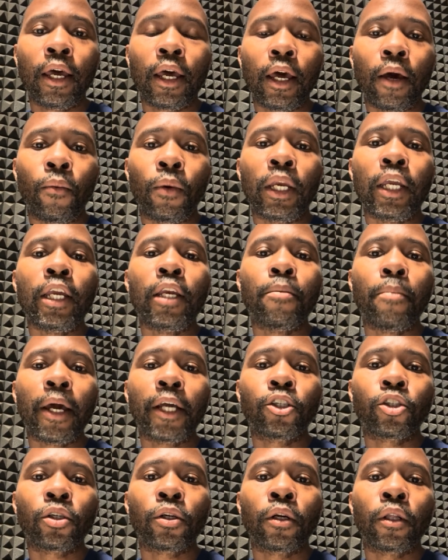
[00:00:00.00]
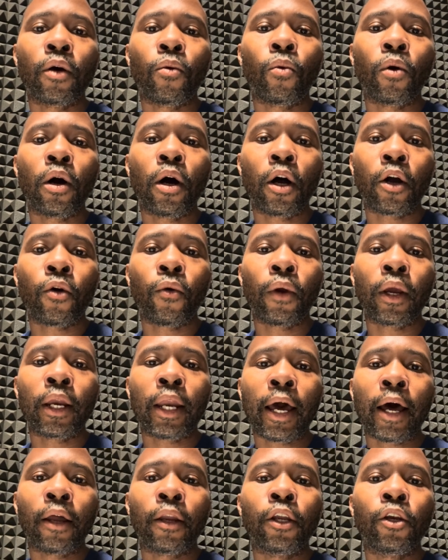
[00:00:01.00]
and we need to make sure that we're hunkering
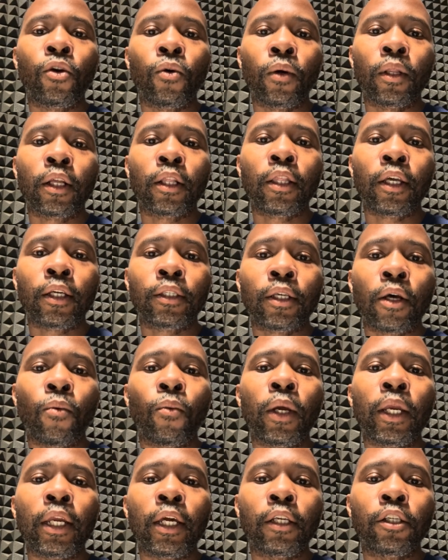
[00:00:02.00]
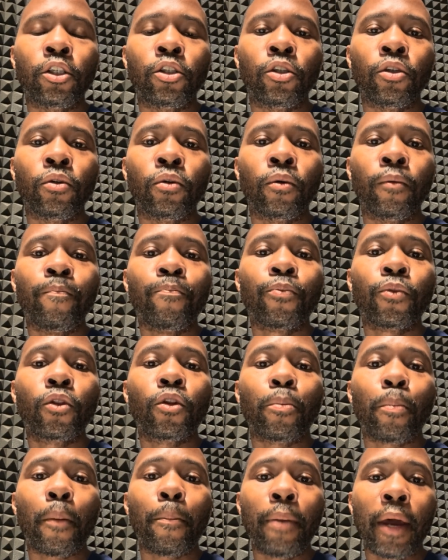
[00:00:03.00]
down and doing the things that we need to do to
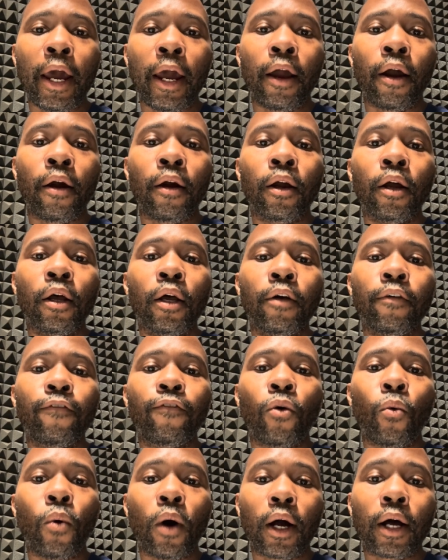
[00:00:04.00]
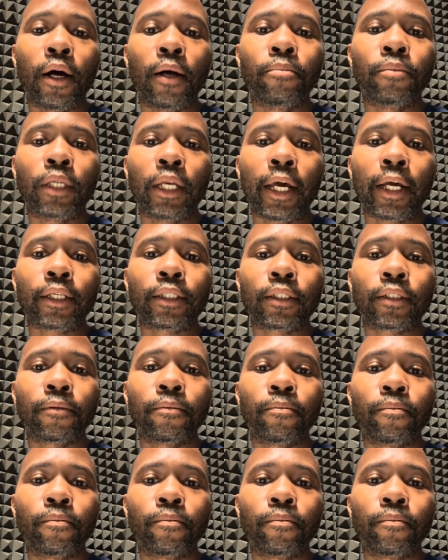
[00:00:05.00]
prepare for what comes next.